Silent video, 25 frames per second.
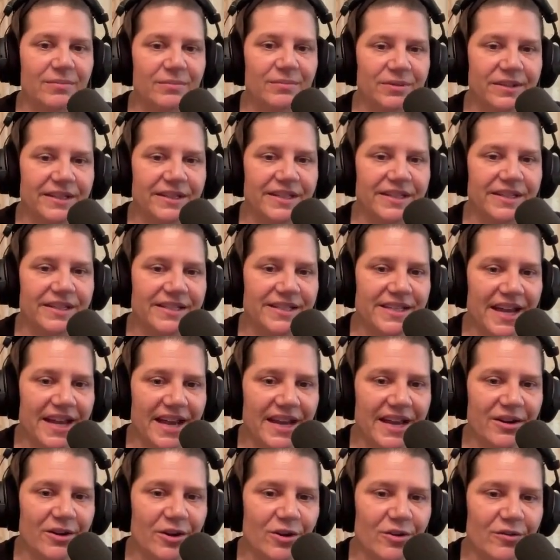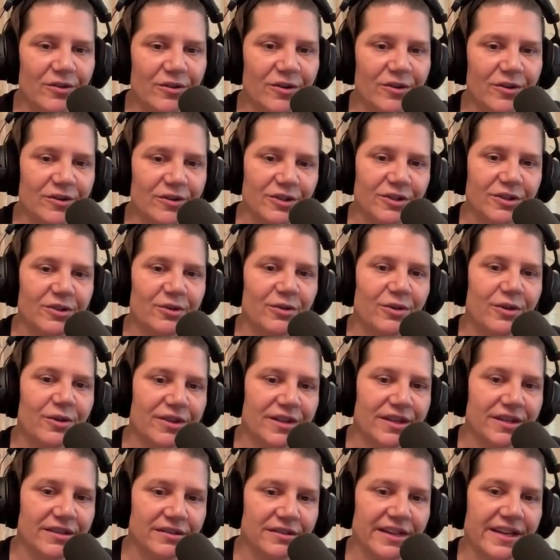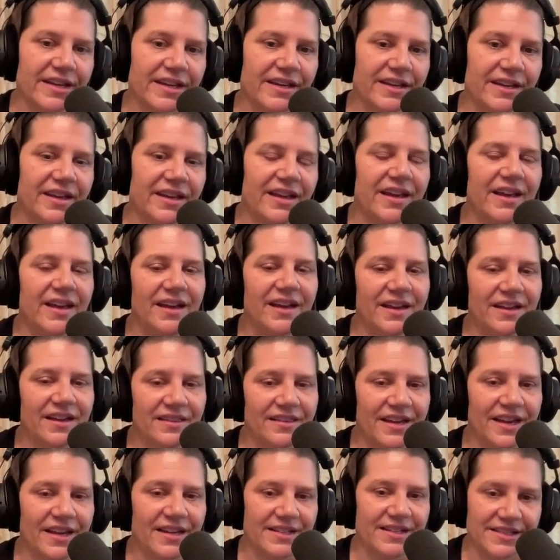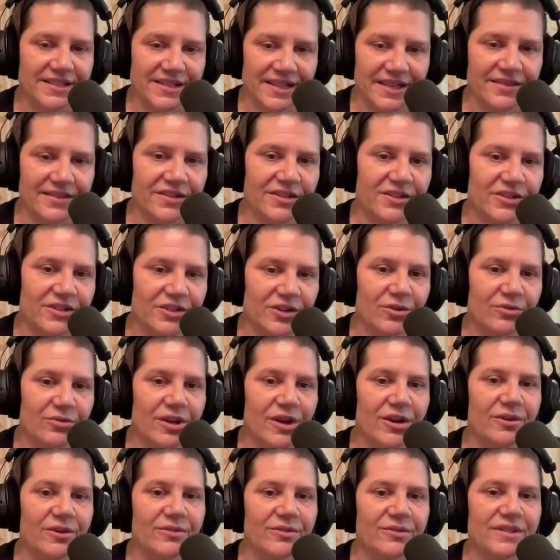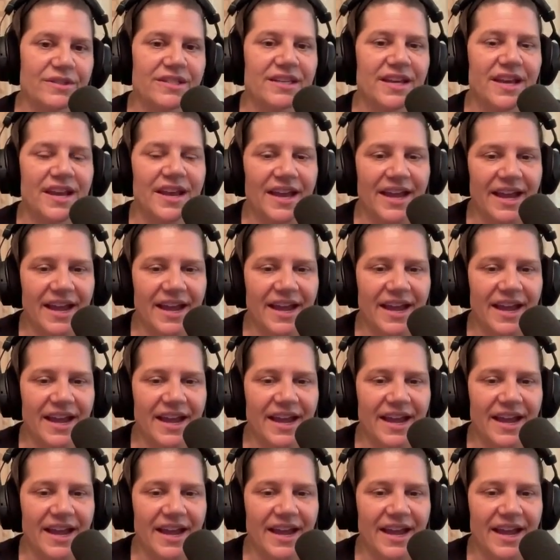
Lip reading: please head over to the link that is in the show notes.